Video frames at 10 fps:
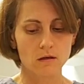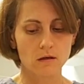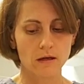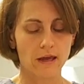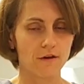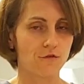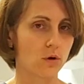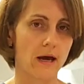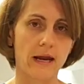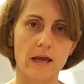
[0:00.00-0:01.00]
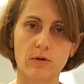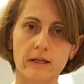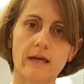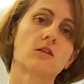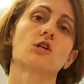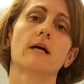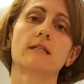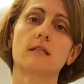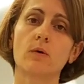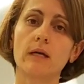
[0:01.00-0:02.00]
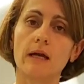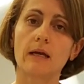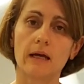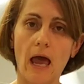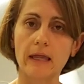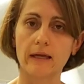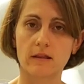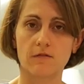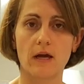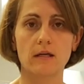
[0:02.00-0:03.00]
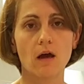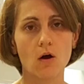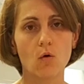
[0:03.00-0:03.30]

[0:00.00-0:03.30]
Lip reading: If we're not able to get the shots that we need, again, let the vet know.